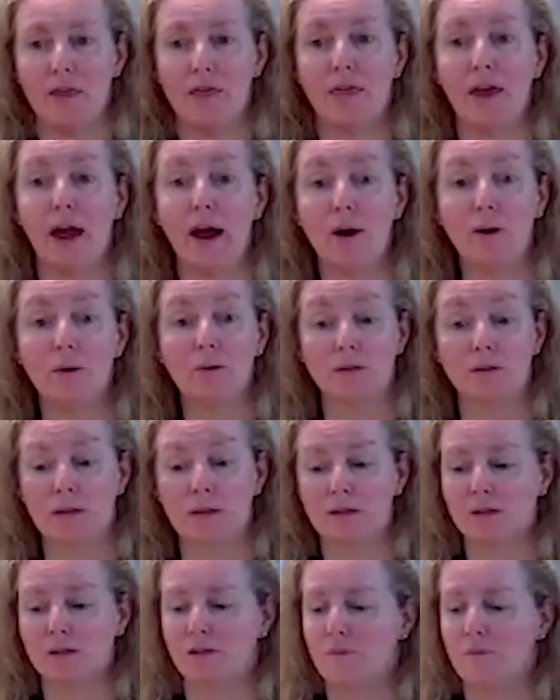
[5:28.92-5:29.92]

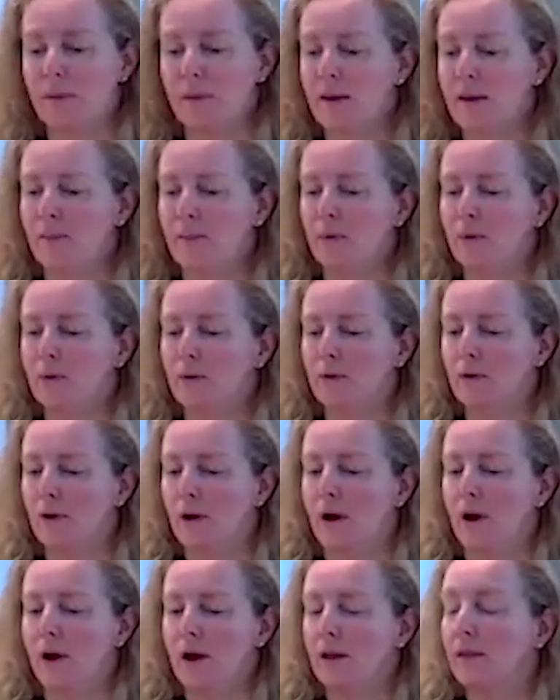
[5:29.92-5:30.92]
Thousands of
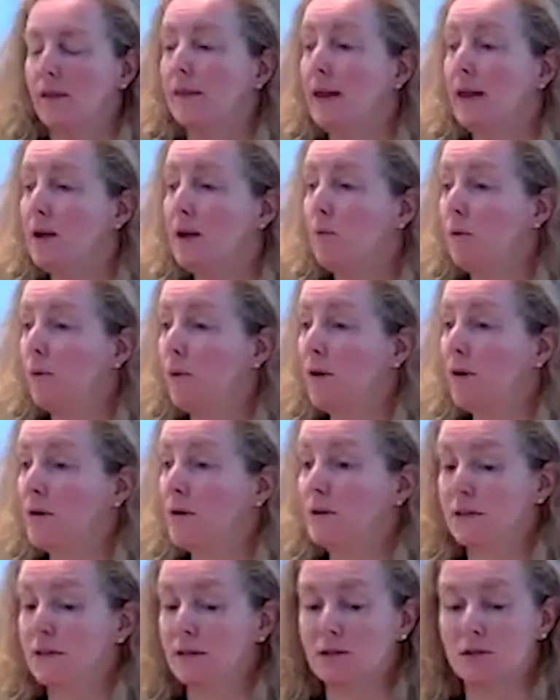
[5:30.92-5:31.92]
people,
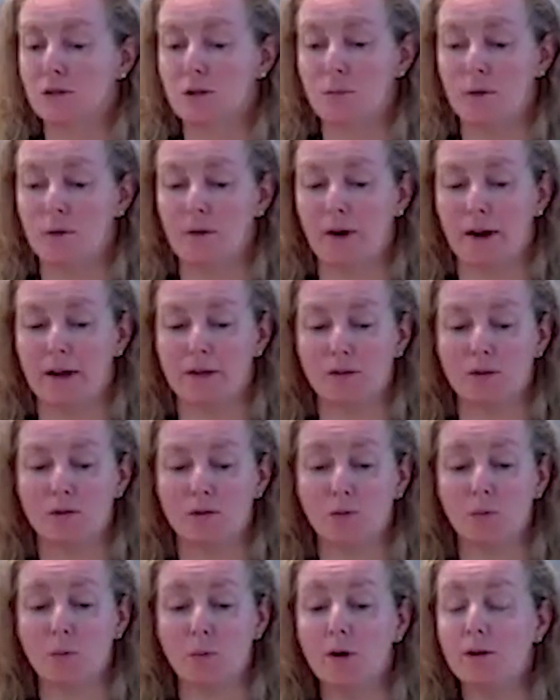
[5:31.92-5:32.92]
laborers and supervisors,
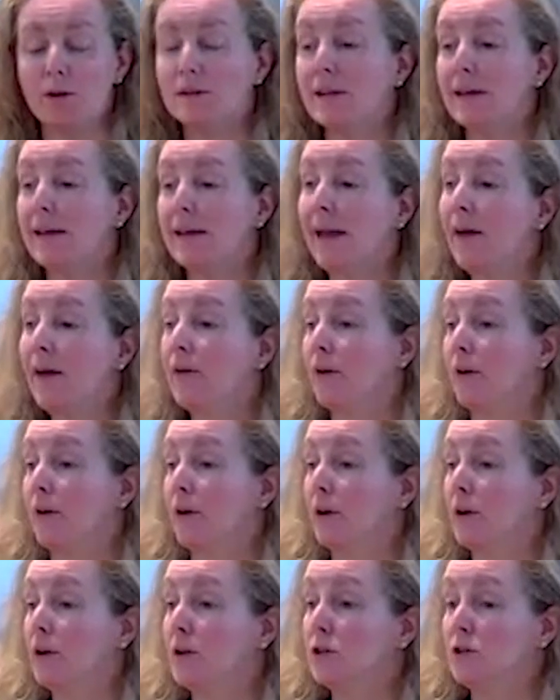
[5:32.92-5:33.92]
worked
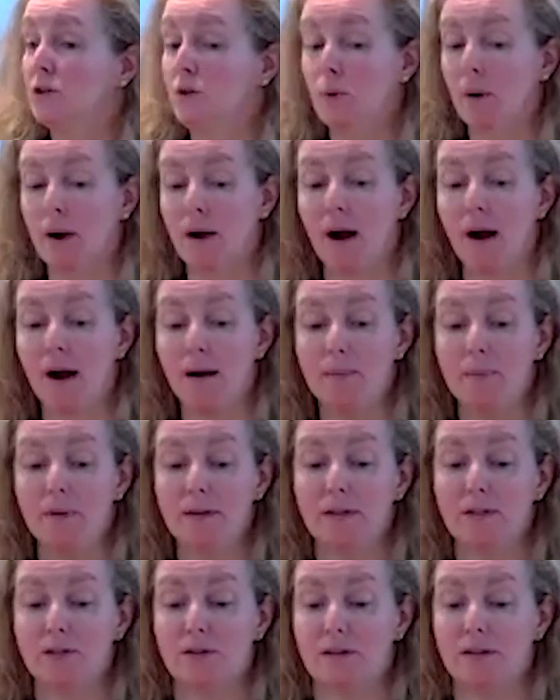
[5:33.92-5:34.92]
together to
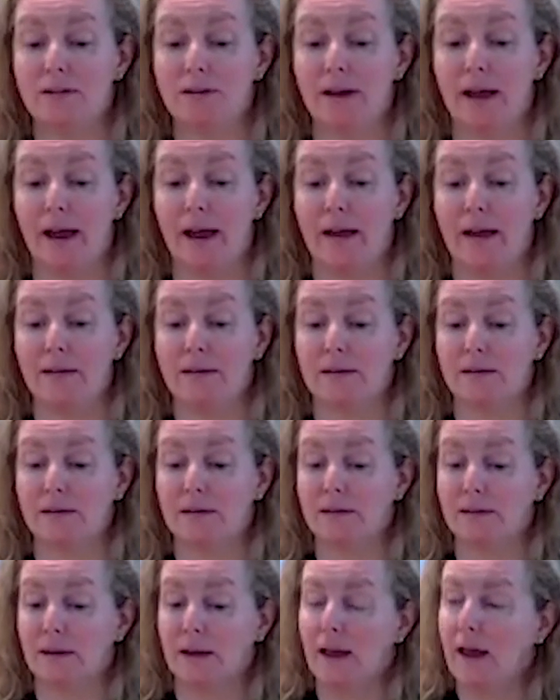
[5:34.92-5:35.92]
accomplish the tasks.
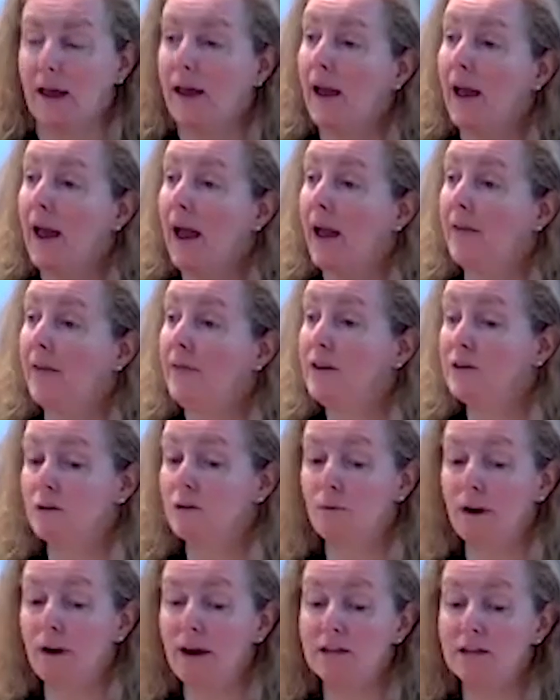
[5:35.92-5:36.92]
And these
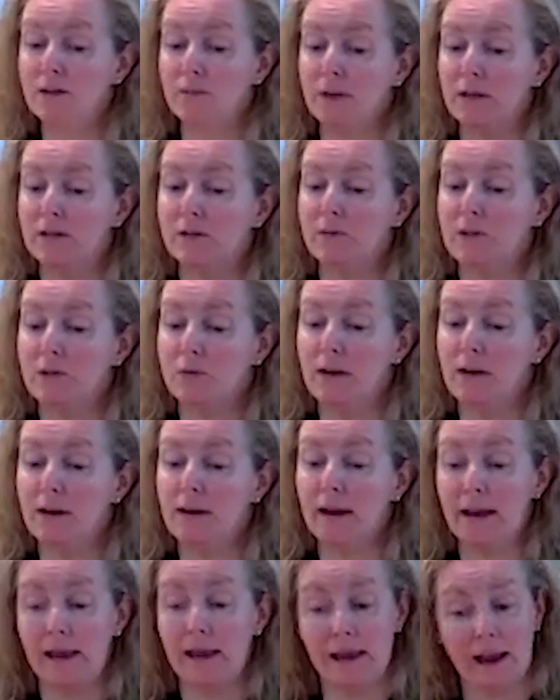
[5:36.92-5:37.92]
arrangements
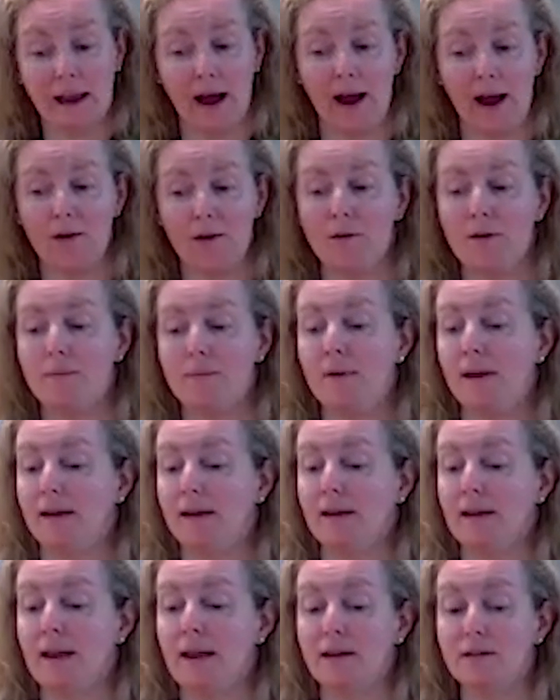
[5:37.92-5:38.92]
between King Hiram
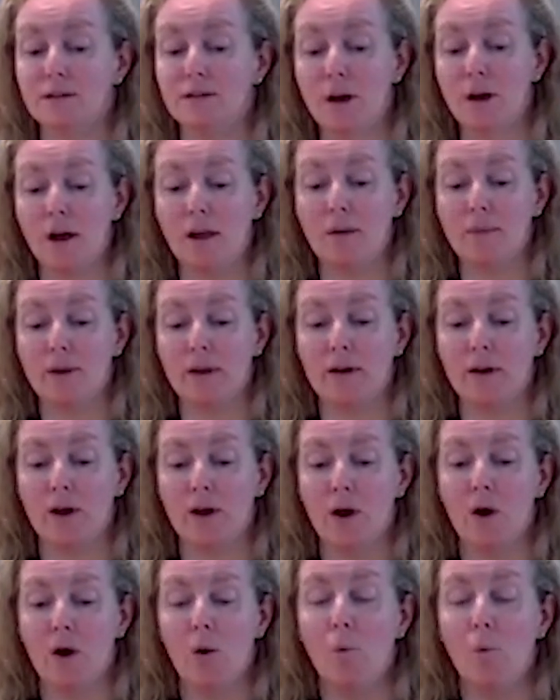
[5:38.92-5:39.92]
and King
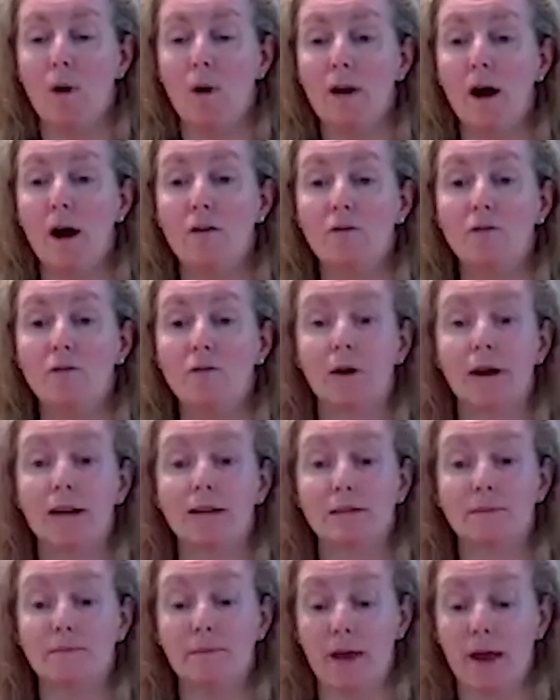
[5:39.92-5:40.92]
Solomon went on for
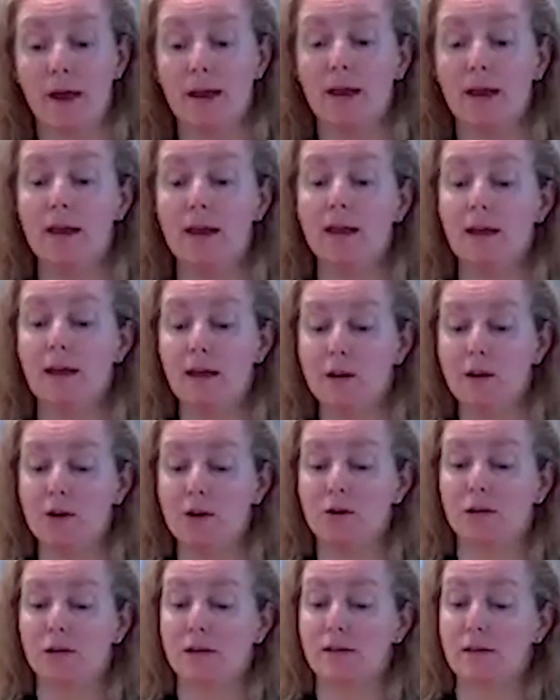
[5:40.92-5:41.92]
as many
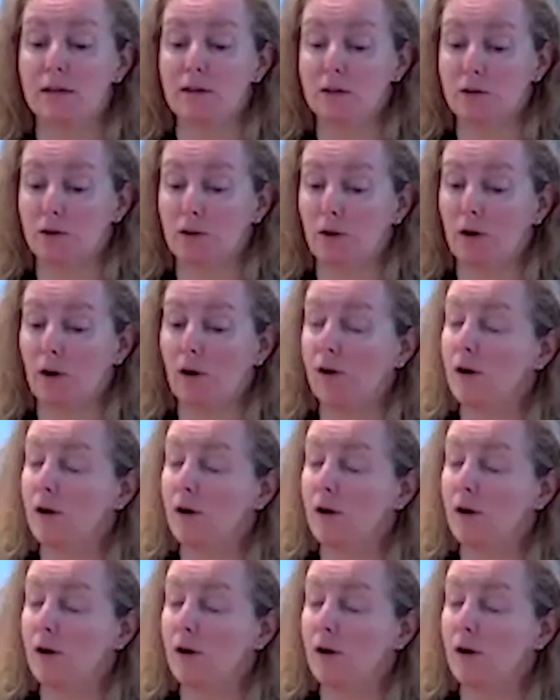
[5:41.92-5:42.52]
years as it took